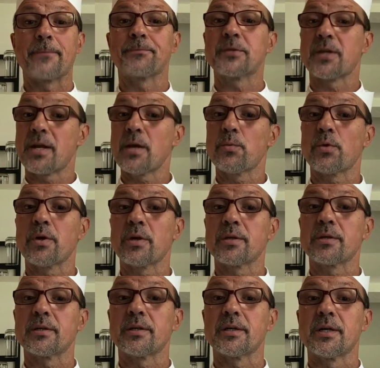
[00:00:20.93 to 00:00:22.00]
today we're going
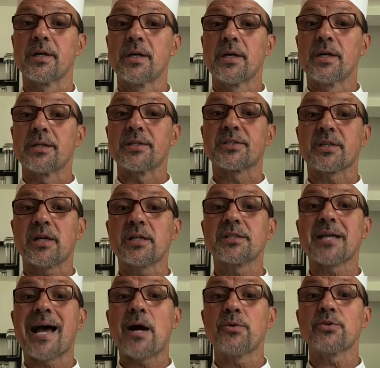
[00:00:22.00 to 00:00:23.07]
to discuss
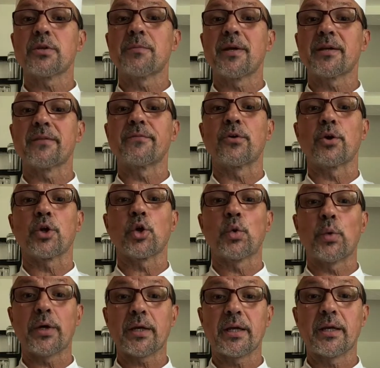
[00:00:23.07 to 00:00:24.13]
how to make a very
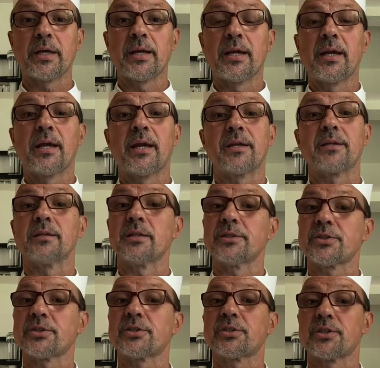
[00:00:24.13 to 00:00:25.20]
quick and
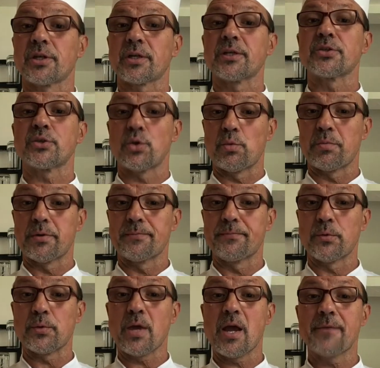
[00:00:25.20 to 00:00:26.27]
delicious chicken soup,
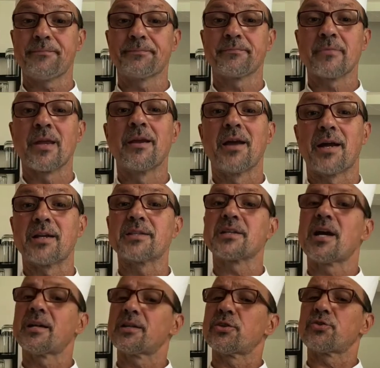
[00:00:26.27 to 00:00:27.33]
okay? I
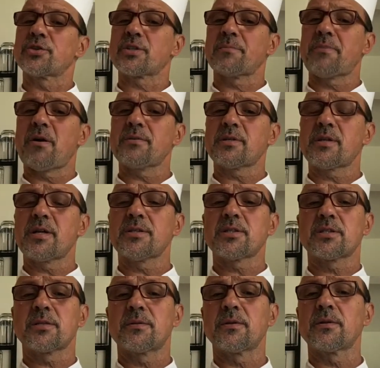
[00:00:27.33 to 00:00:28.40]
decided to dress the part today
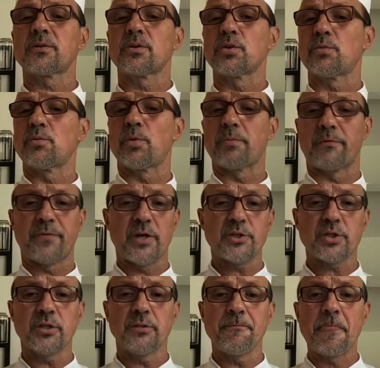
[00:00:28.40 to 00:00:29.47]
just to look a little more
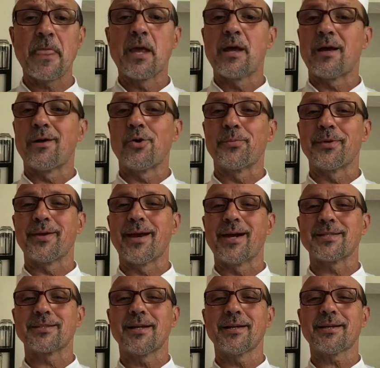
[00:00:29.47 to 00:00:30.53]
professional. I hope you
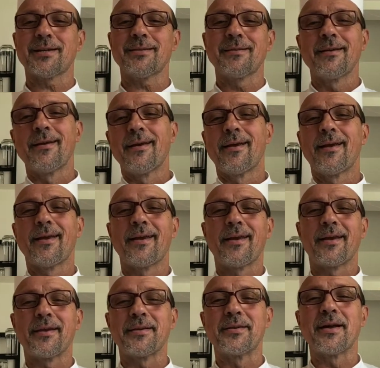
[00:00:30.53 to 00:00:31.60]
guys like it,
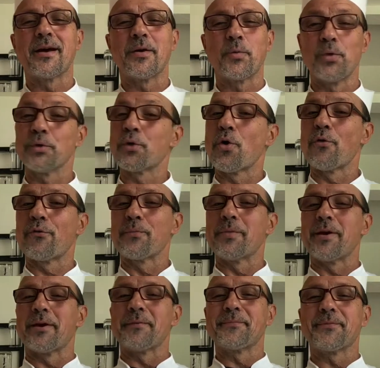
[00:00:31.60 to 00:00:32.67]
and we'll go from
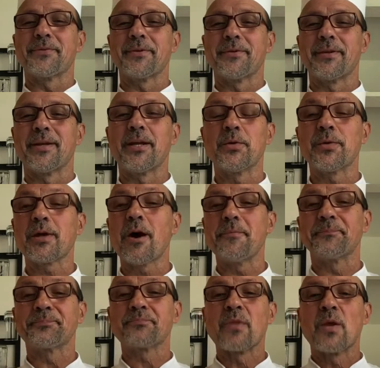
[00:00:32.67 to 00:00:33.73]
there. And here we go.
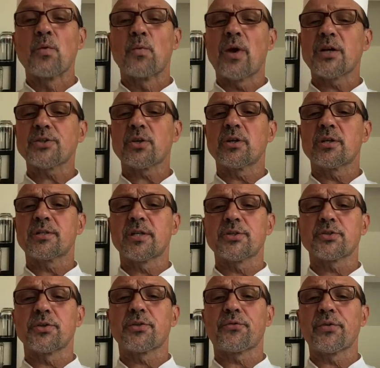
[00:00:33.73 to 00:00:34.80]
We're actually going to touch
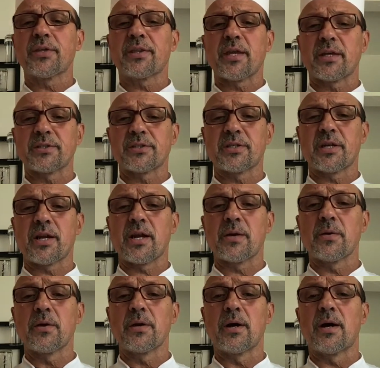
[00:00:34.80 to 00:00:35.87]
on three things today.
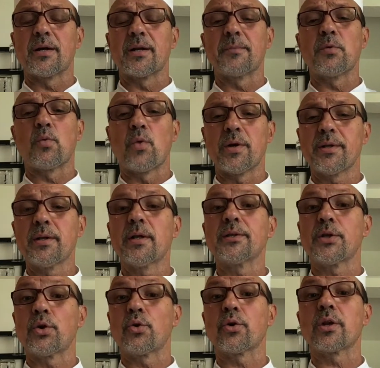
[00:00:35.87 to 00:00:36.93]
Number one,
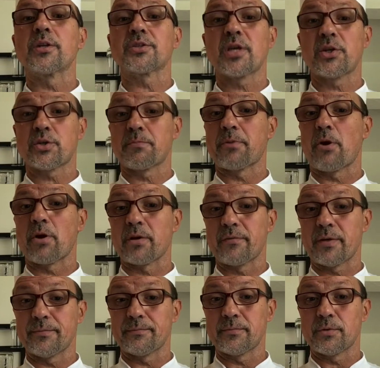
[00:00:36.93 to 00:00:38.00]
the organization part of
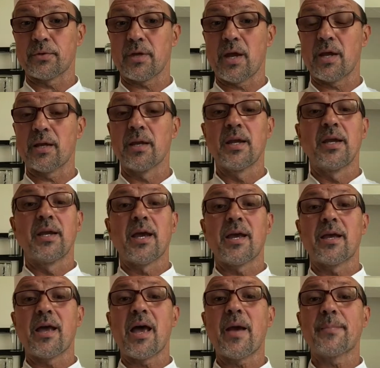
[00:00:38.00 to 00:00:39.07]
it, okay?
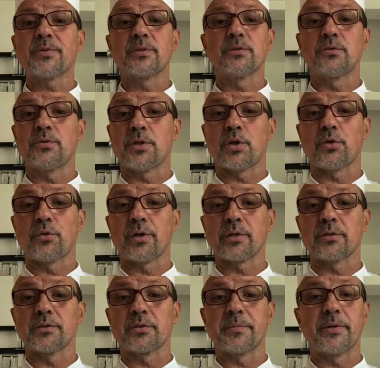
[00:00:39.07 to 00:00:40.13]
Absolutely
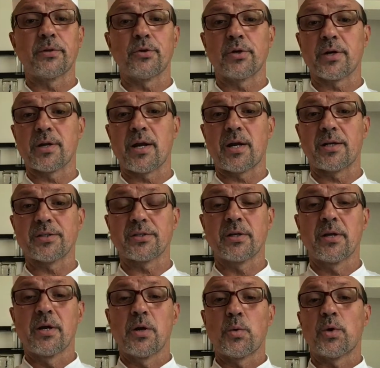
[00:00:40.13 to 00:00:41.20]
critical to be organized,
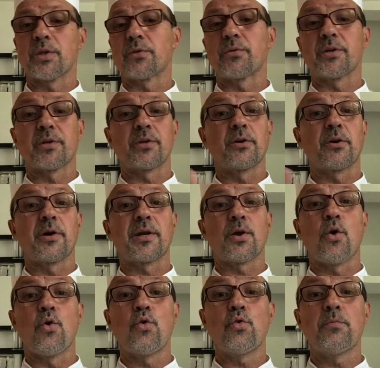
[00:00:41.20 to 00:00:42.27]
whether you're at
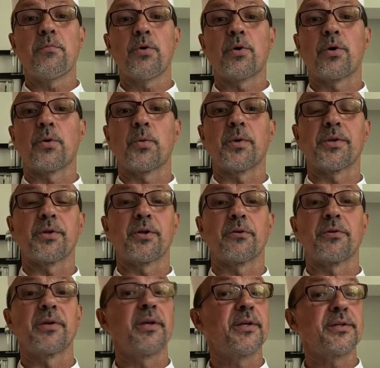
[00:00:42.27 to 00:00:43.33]
home or whether
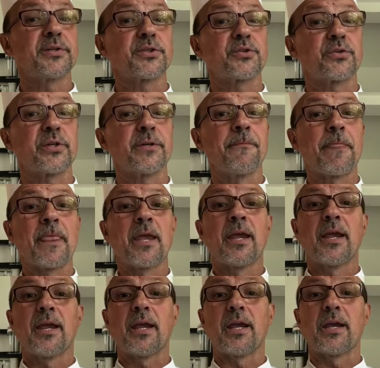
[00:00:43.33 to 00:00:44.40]
you're in industry.
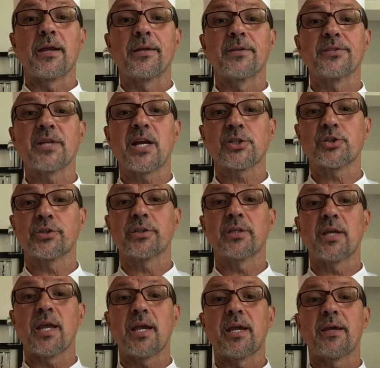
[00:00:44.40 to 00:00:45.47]
And there's
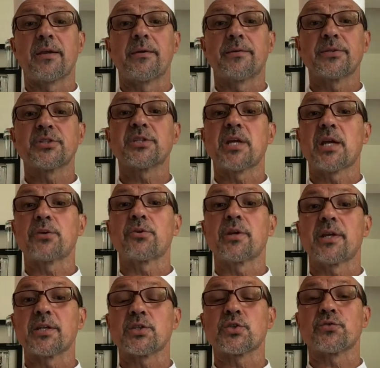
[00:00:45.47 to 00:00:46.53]
actually a standard
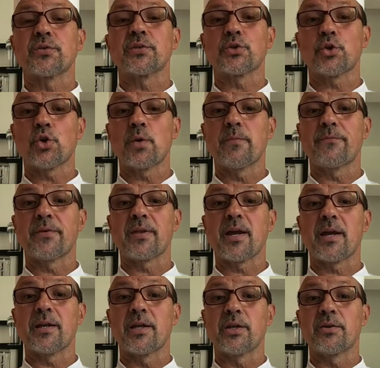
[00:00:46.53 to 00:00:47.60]
industry term for
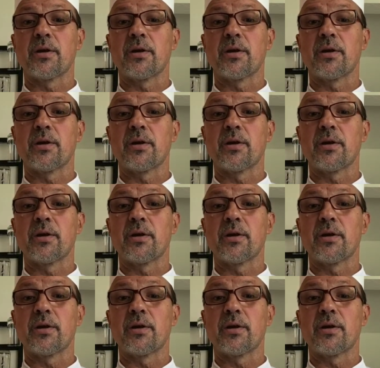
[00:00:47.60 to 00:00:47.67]
that,